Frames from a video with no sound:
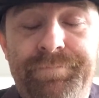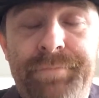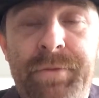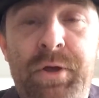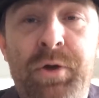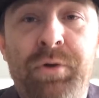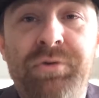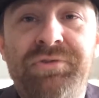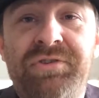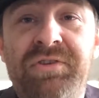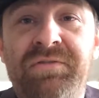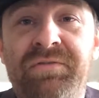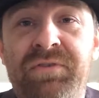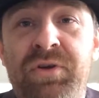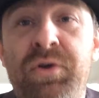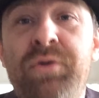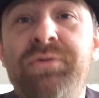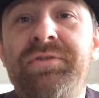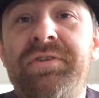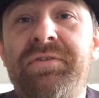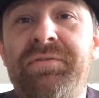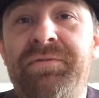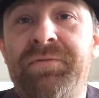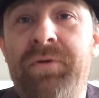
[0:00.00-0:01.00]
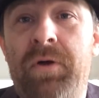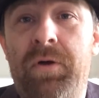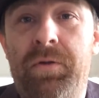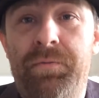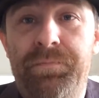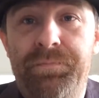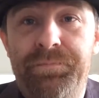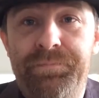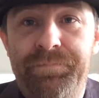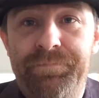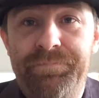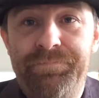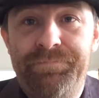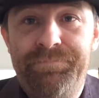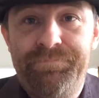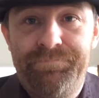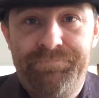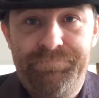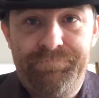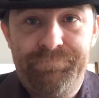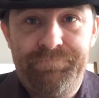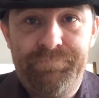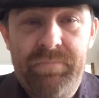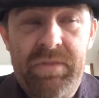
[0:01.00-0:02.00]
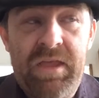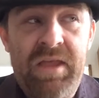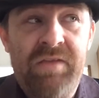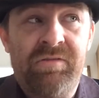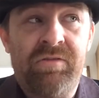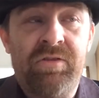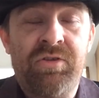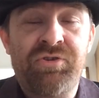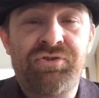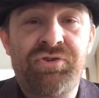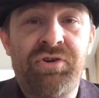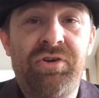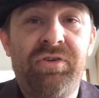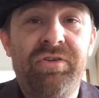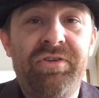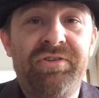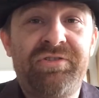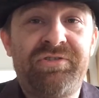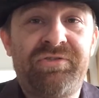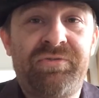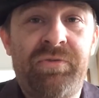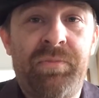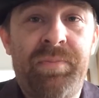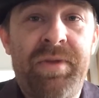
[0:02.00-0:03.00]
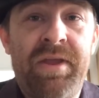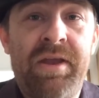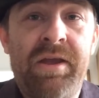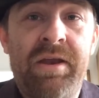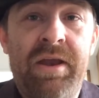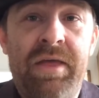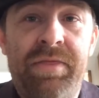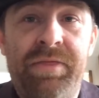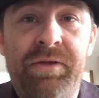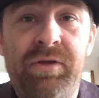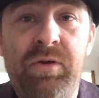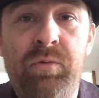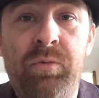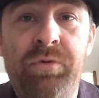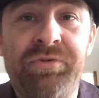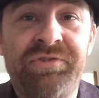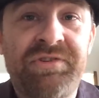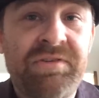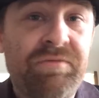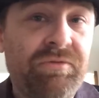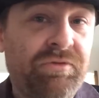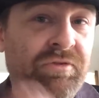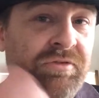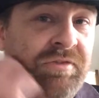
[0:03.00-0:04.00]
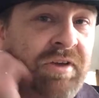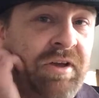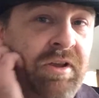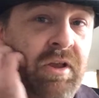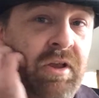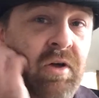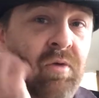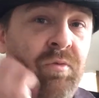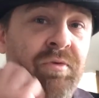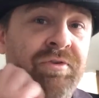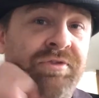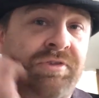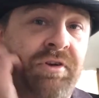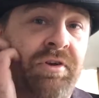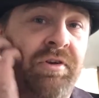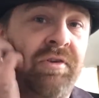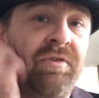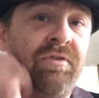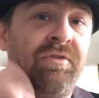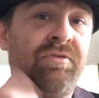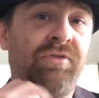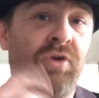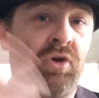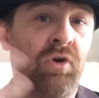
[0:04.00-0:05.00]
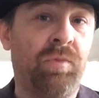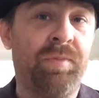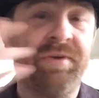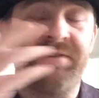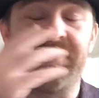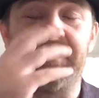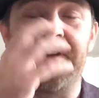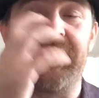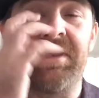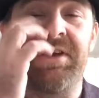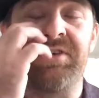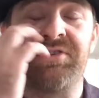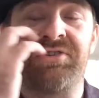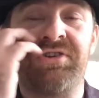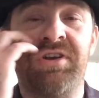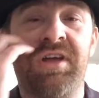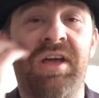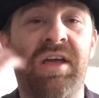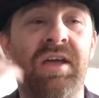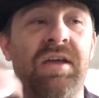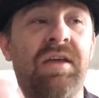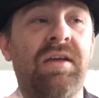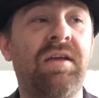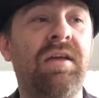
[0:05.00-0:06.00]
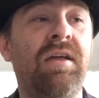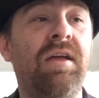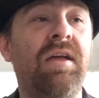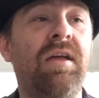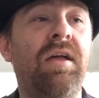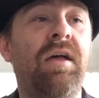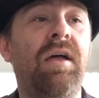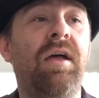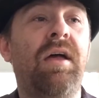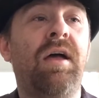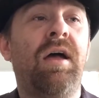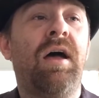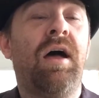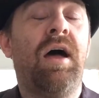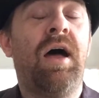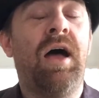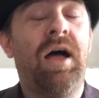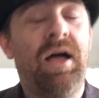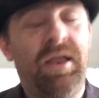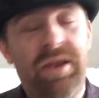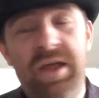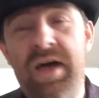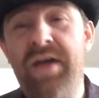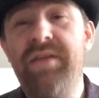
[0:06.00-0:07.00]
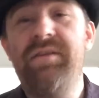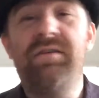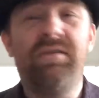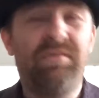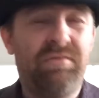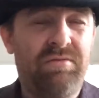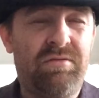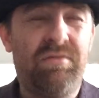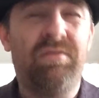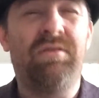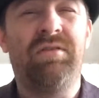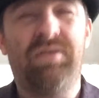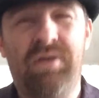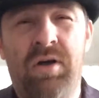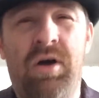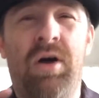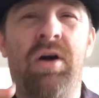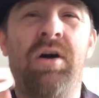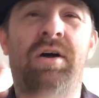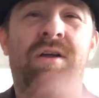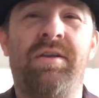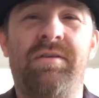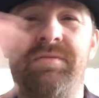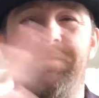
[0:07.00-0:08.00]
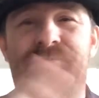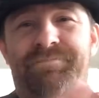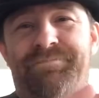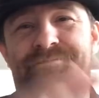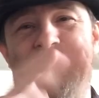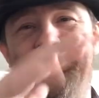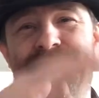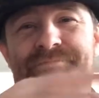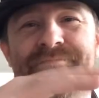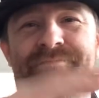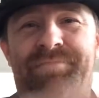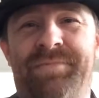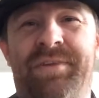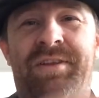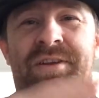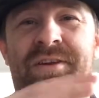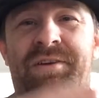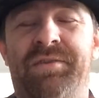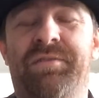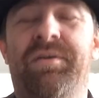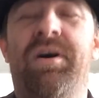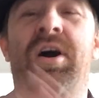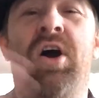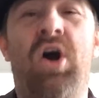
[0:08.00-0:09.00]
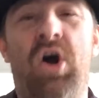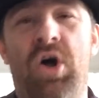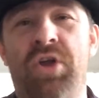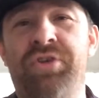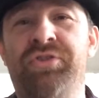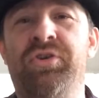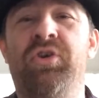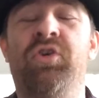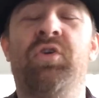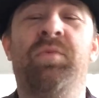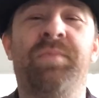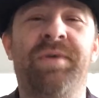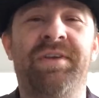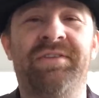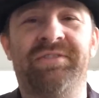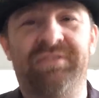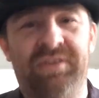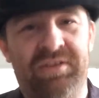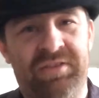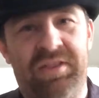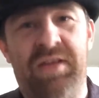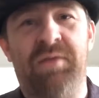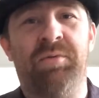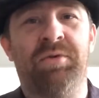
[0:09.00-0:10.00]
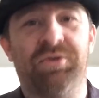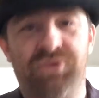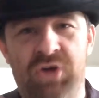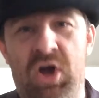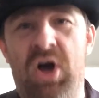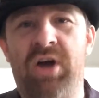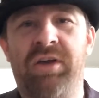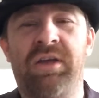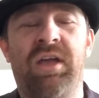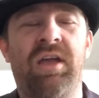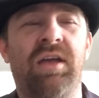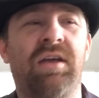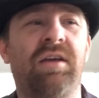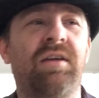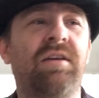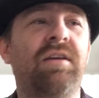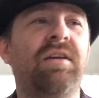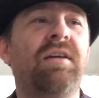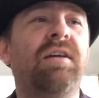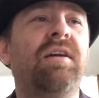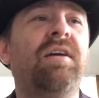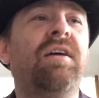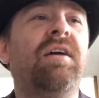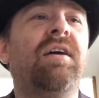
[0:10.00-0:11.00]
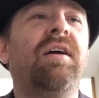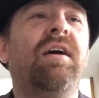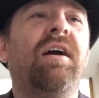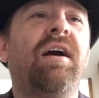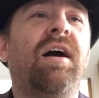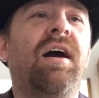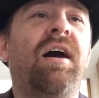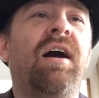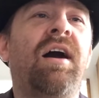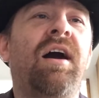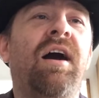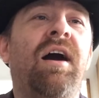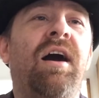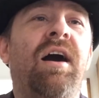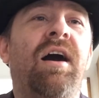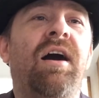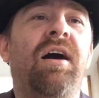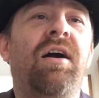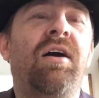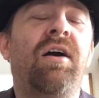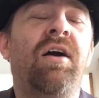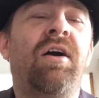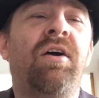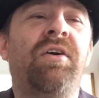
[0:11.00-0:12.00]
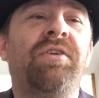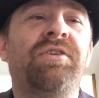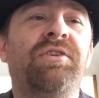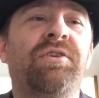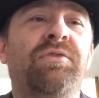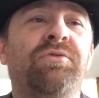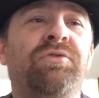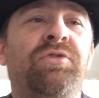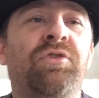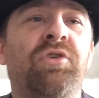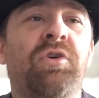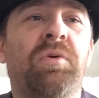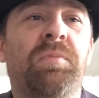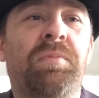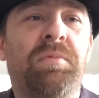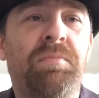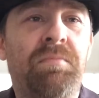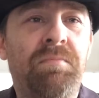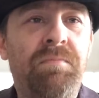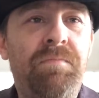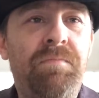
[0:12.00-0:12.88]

Who's at fault? Is it the journalists for being unethical? Well, Stephen Totilo was on TotalBiscuit yesterday. Not on, on TotalBiscuit. They were talking on YouTube